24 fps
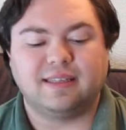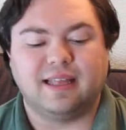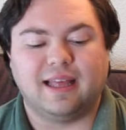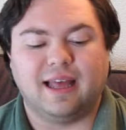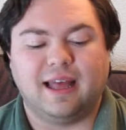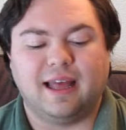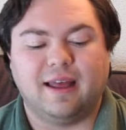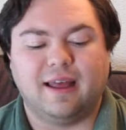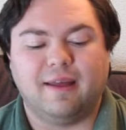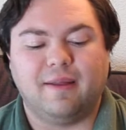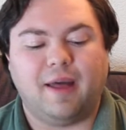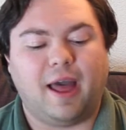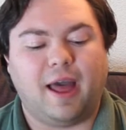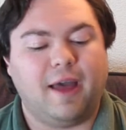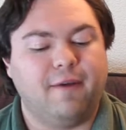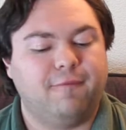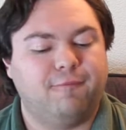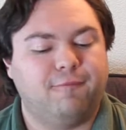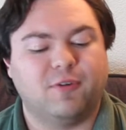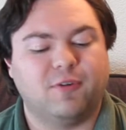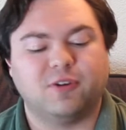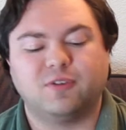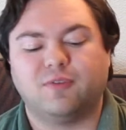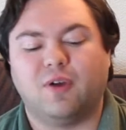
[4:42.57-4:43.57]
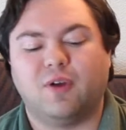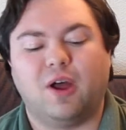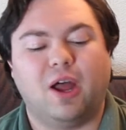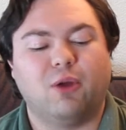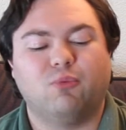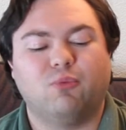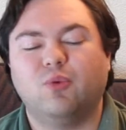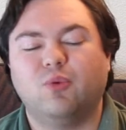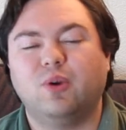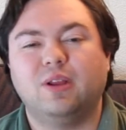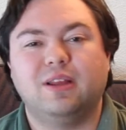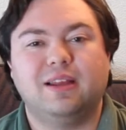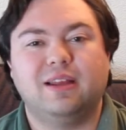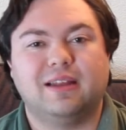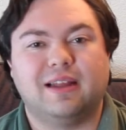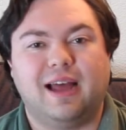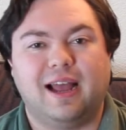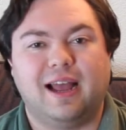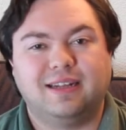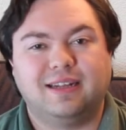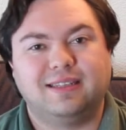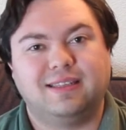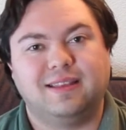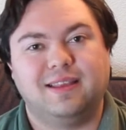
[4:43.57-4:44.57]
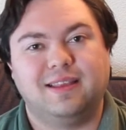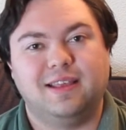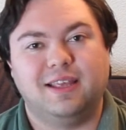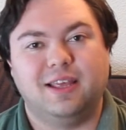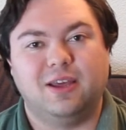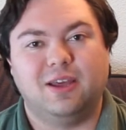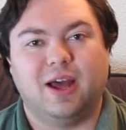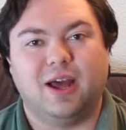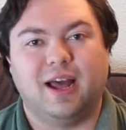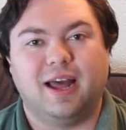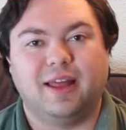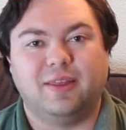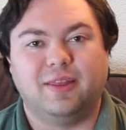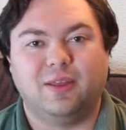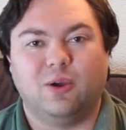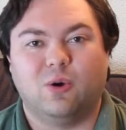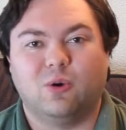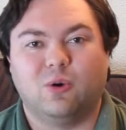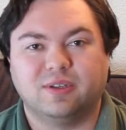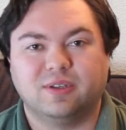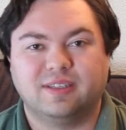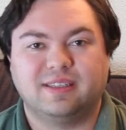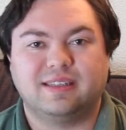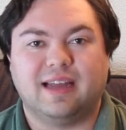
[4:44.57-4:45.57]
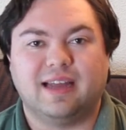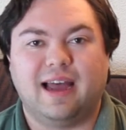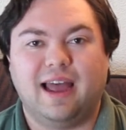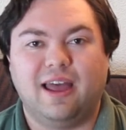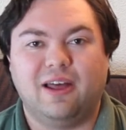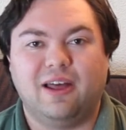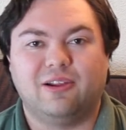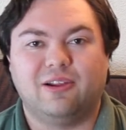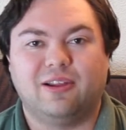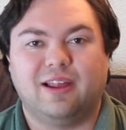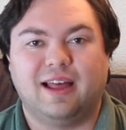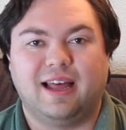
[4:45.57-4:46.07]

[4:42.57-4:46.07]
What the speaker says: first of all, I really liked the old style